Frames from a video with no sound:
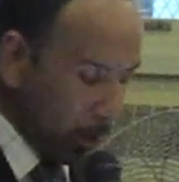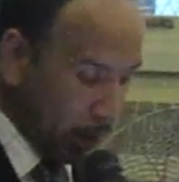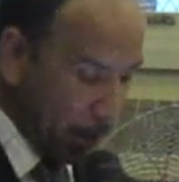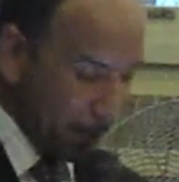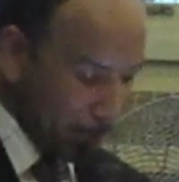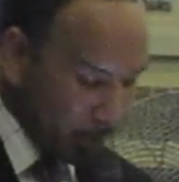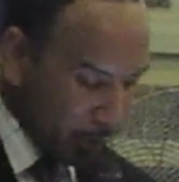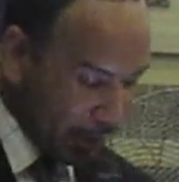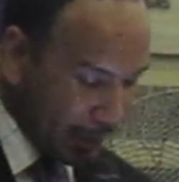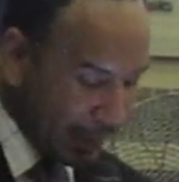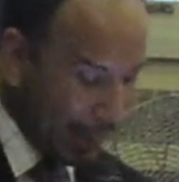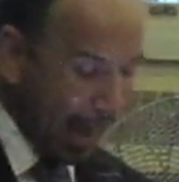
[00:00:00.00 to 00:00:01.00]

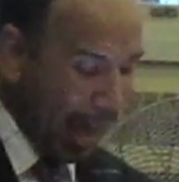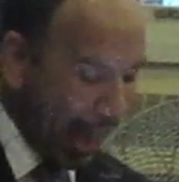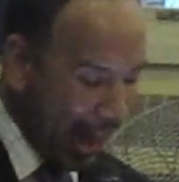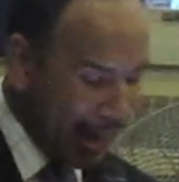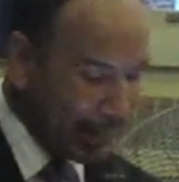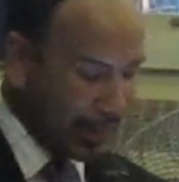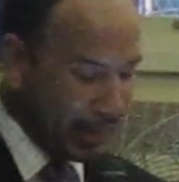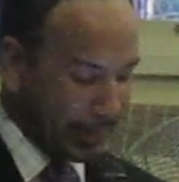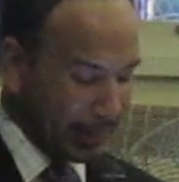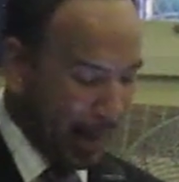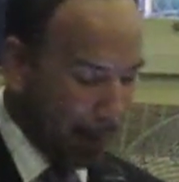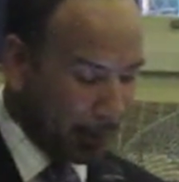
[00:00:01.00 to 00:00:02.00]
community and
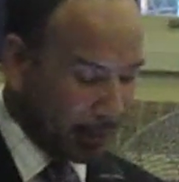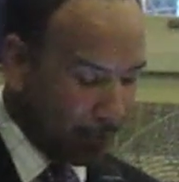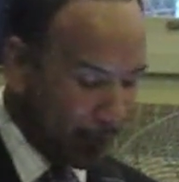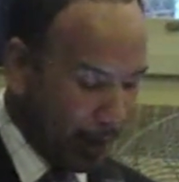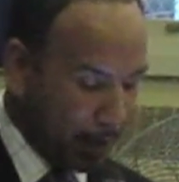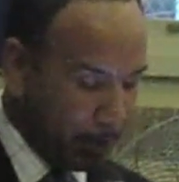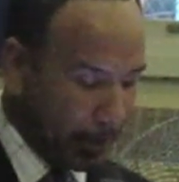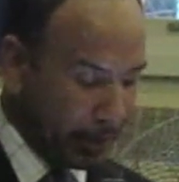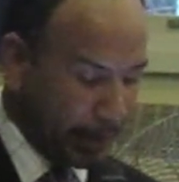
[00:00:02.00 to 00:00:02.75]
economic development